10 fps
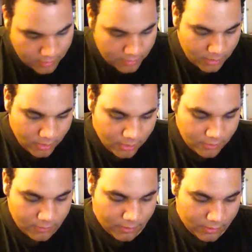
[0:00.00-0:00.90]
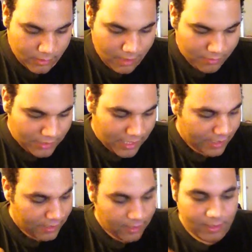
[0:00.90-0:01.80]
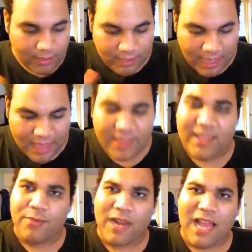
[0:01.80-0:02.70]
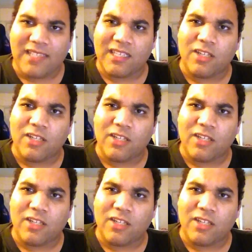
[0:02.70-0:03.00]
So that was like, I think they were asking